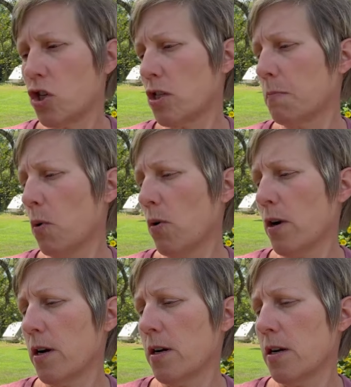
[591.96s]

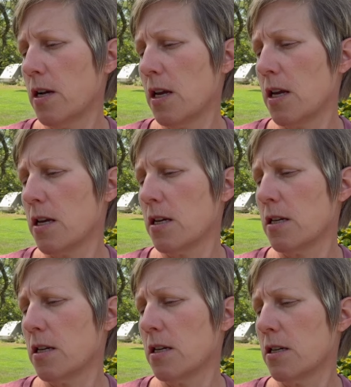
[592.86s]
born
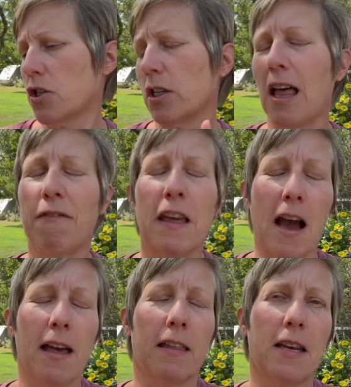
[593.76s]
in, she left the
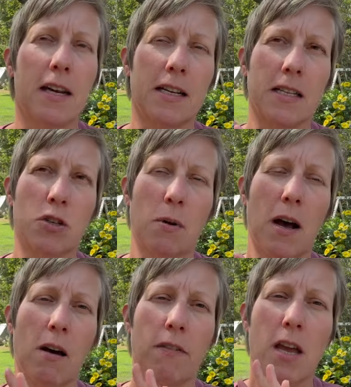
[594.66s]
island in
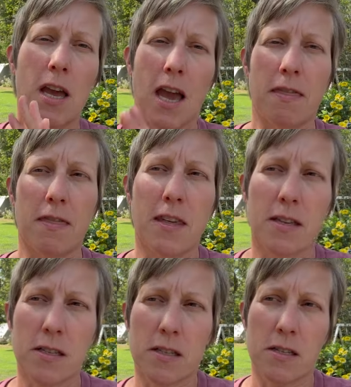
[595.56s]
1912, and
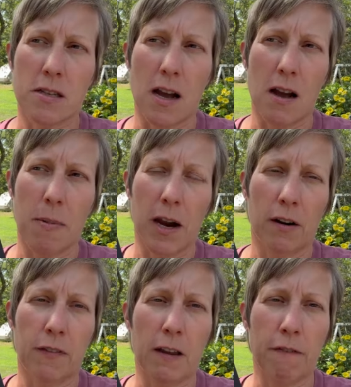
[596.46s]
this
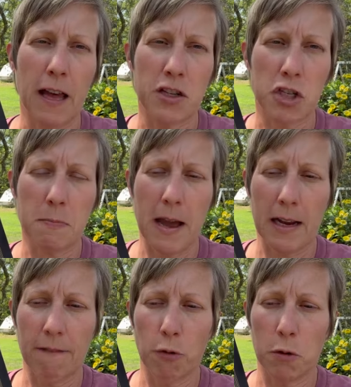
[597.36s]
biography flashes
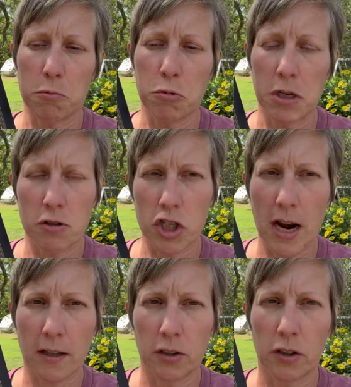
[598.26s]
back and forth between her
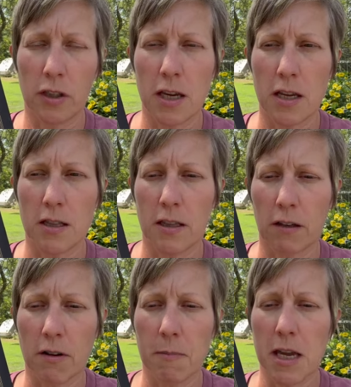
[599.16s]
childhood in the
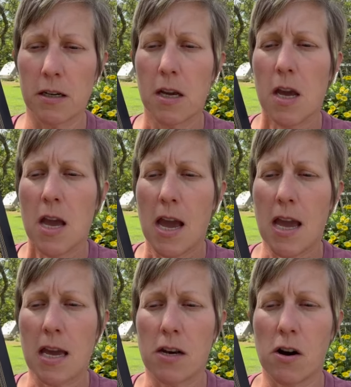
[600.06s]
Caribbean
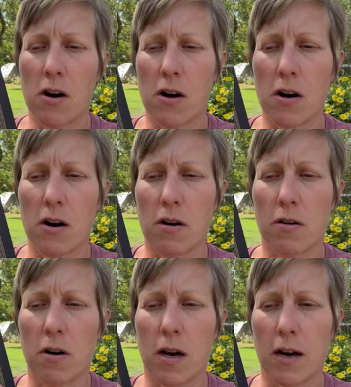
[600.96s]
and her
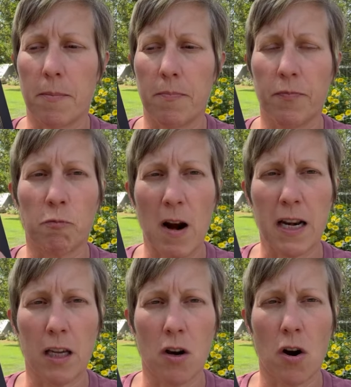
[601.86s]

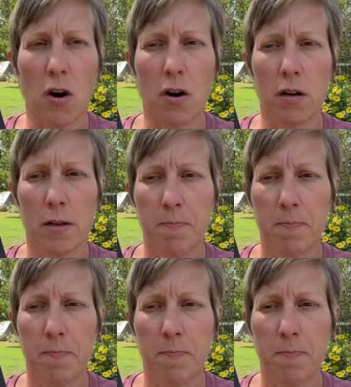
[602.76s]
running her